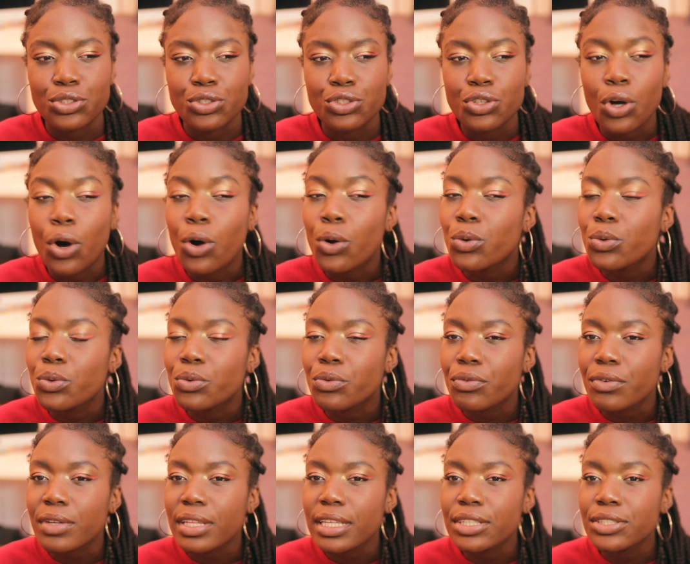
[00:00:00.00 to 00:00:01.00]
don't
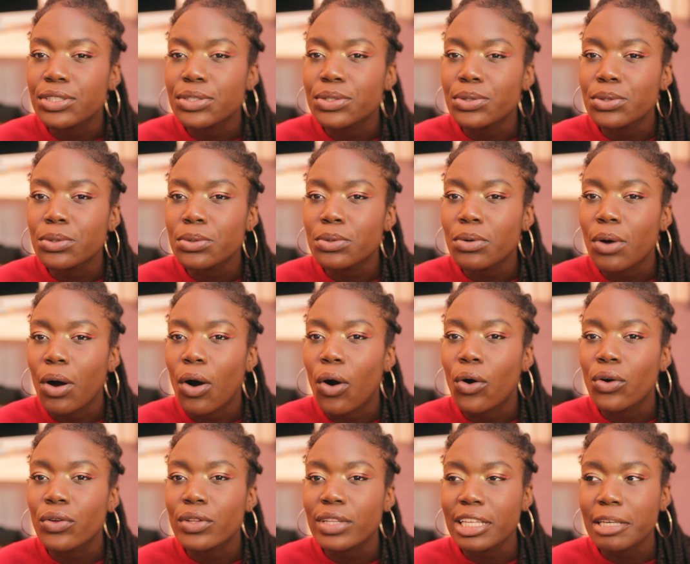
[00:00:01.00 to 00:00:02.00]
really do,
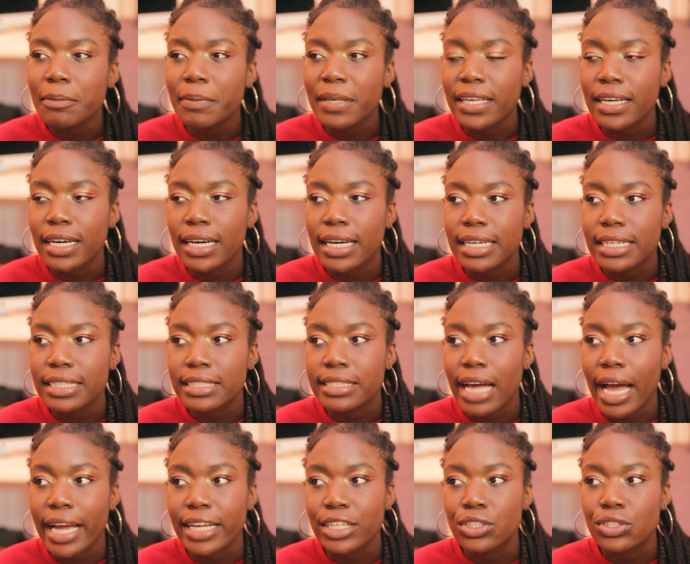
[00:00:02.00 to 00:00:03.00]
only because
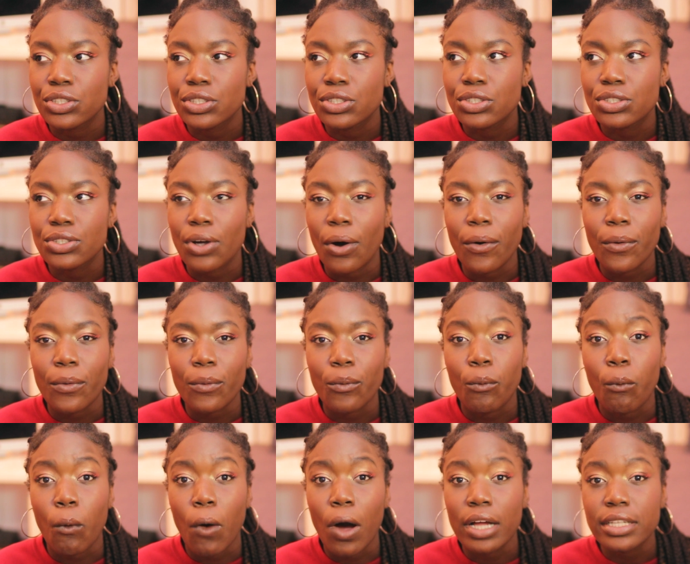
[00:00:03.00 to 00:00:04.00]
I don't
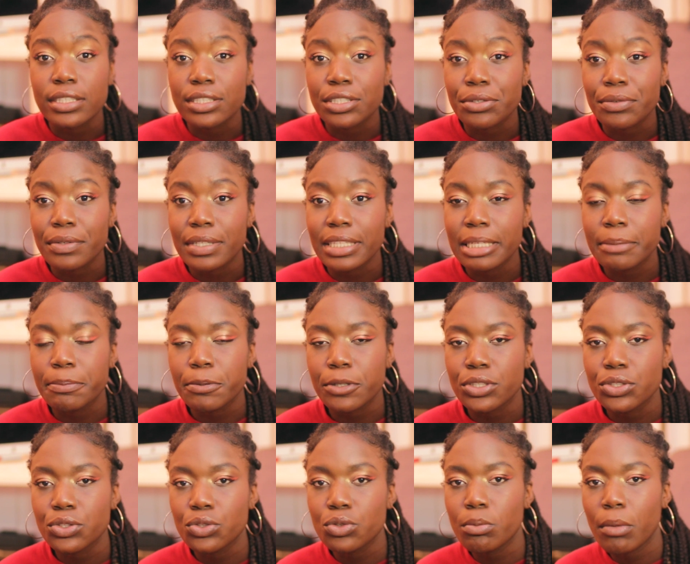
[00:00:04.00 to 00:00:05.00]
want to really
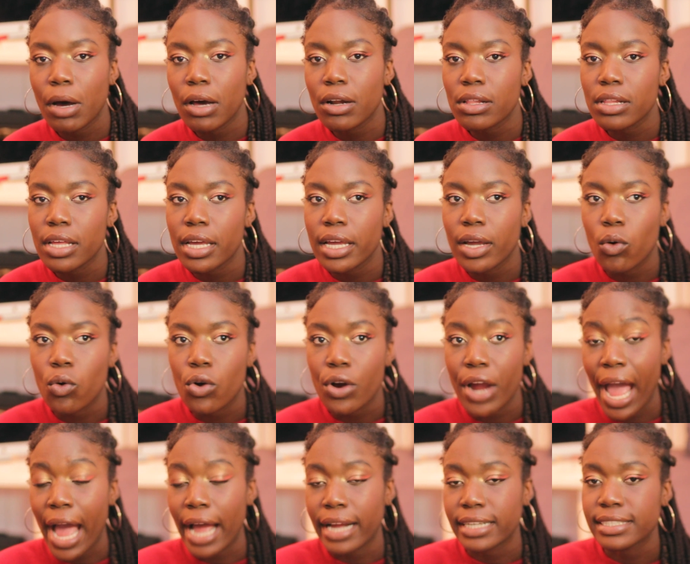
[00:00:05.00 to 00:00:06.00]
pursue modeling
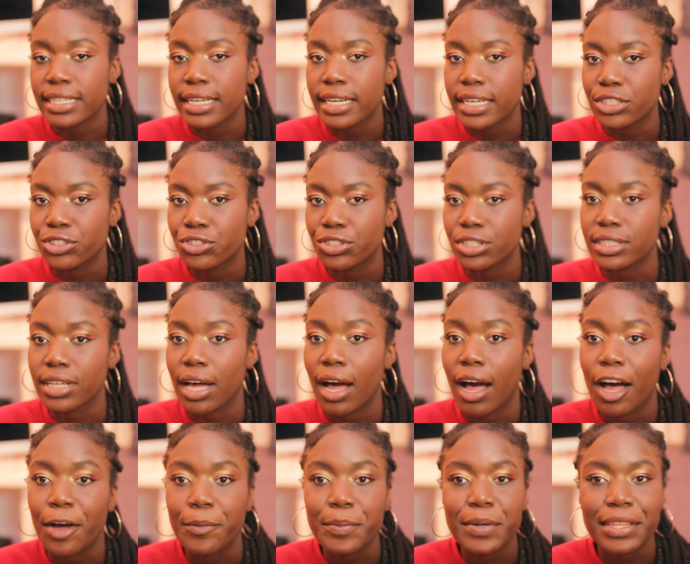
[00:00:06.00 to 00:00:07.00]
or acting. It's just a
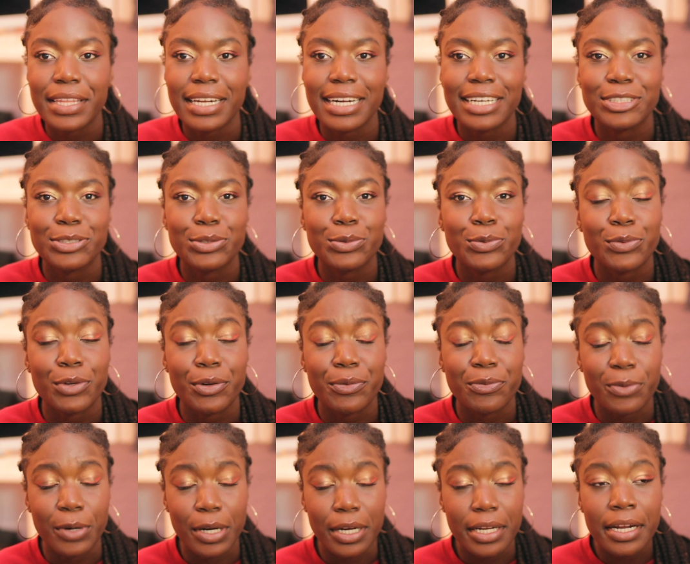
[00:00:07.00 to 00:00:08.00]
hobby that I do for
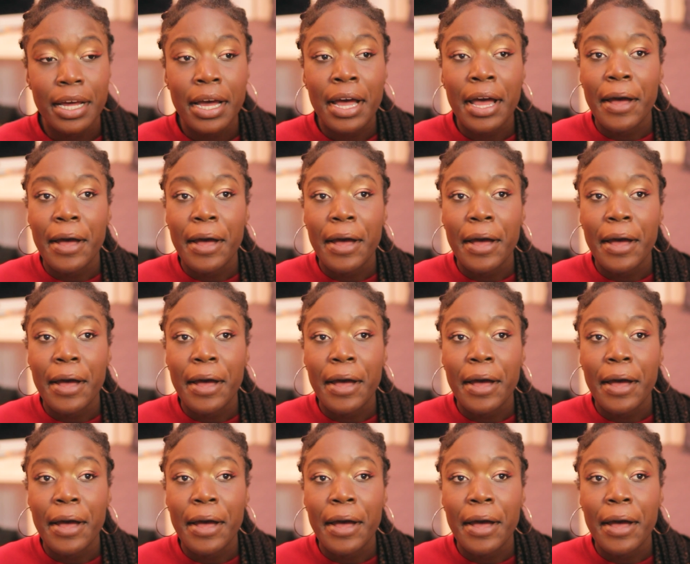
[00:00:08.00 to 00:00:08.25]
fun.